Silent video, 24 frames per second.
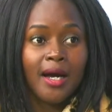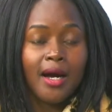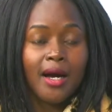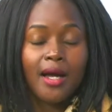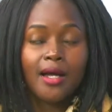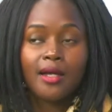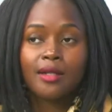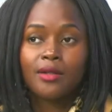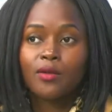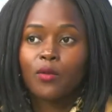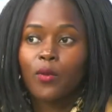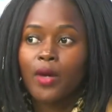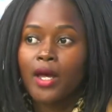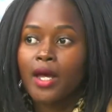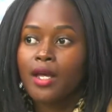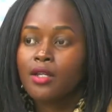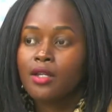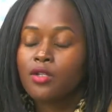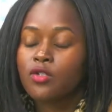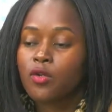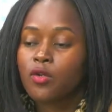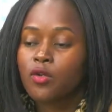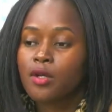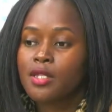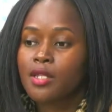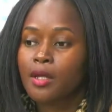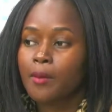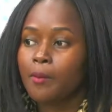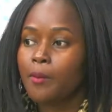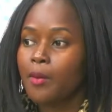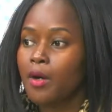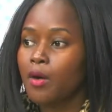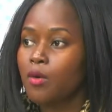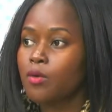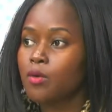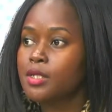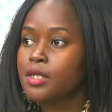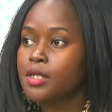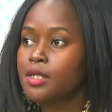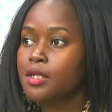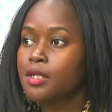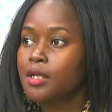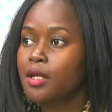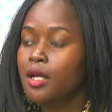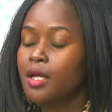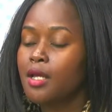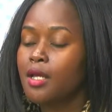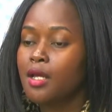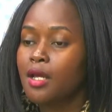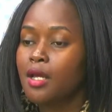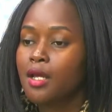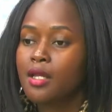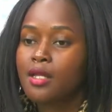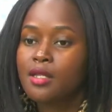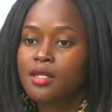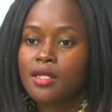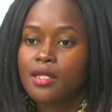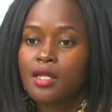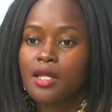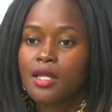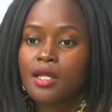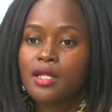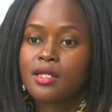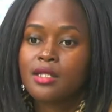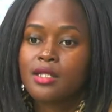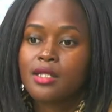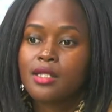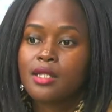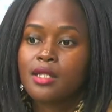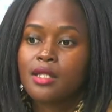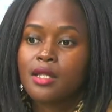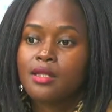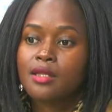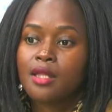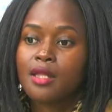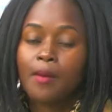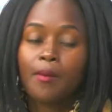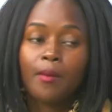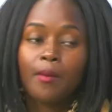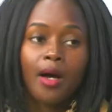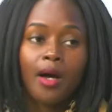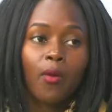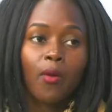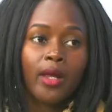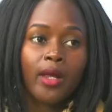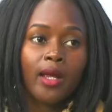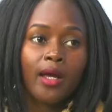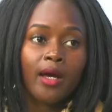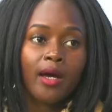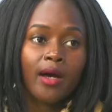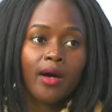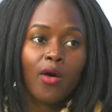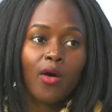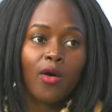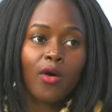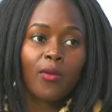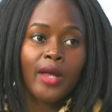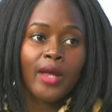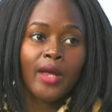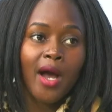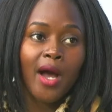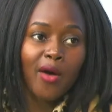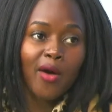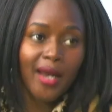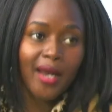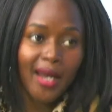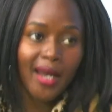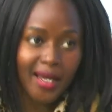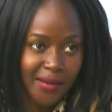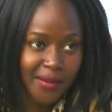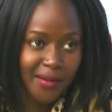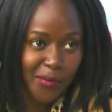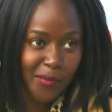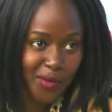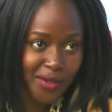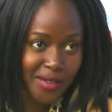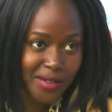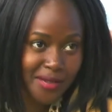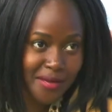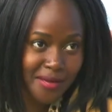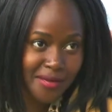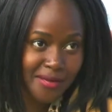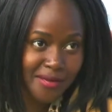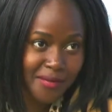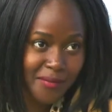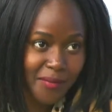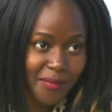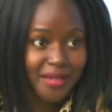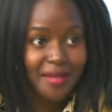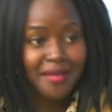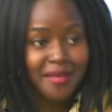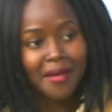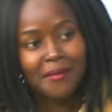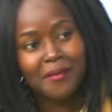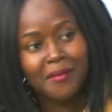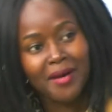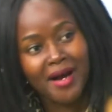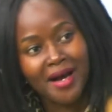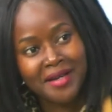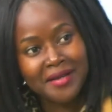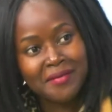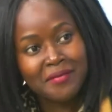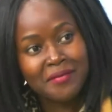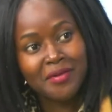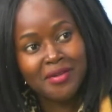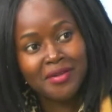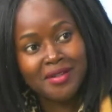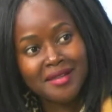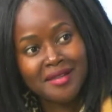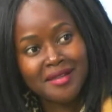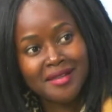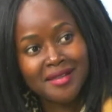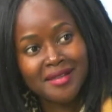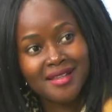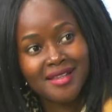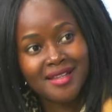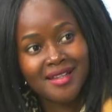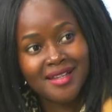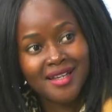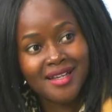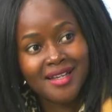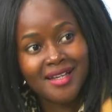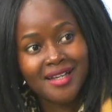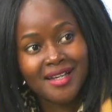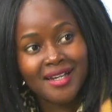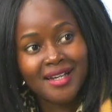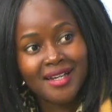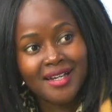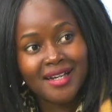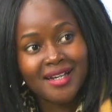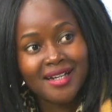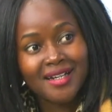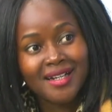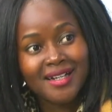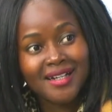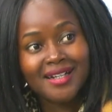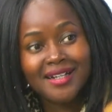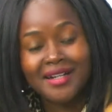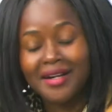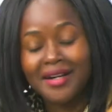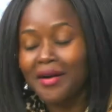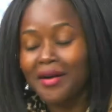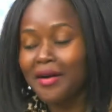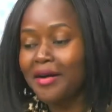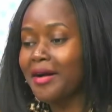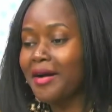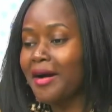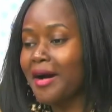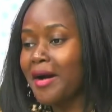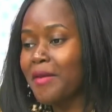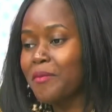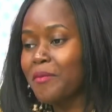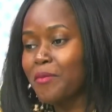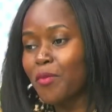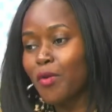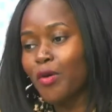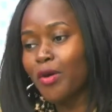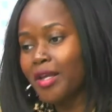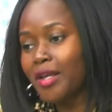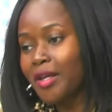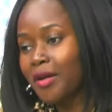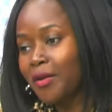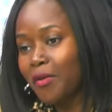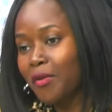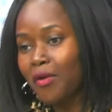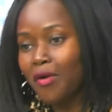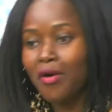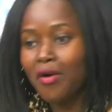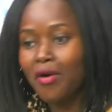And where he talks about, he, he says, some we oh, we are all animals, but some animals are more animals, more animals are more equal